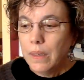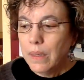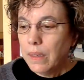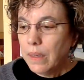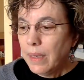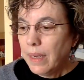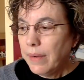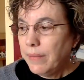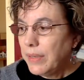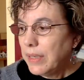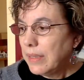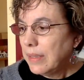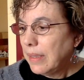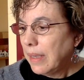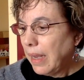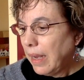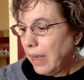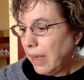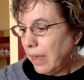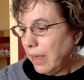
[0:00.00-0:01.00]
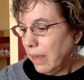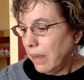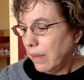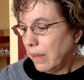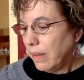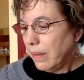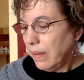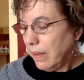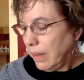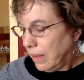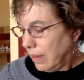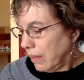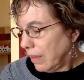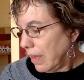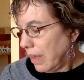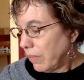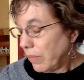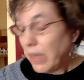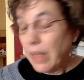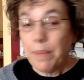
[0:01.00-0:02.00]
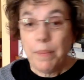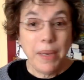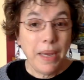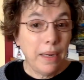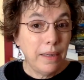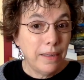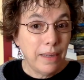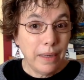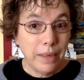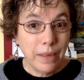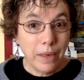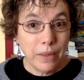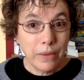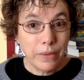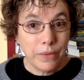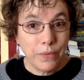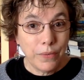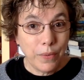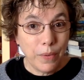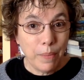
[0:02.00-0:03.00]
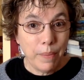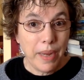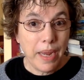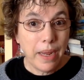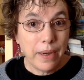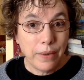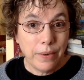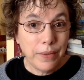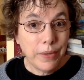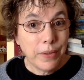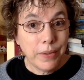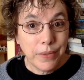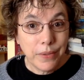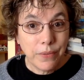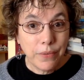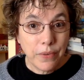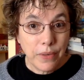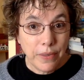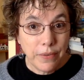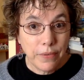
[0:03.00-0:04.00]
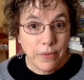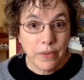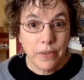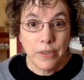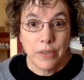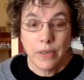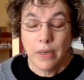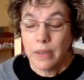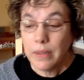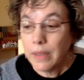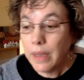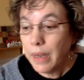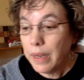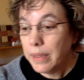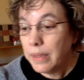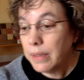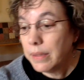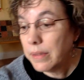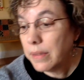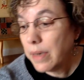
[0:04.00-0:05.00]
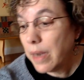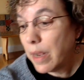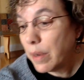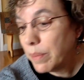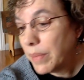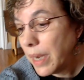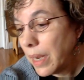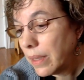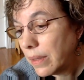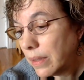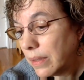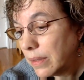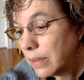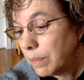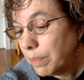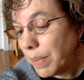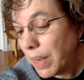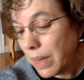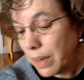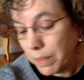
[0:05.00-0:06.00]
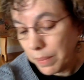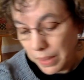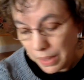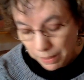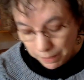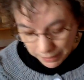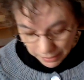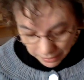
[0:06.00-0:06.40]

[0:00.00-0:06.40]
I have to say, well, I paid $9 for the pattern. There is a free version online that's top down. This is bottom up.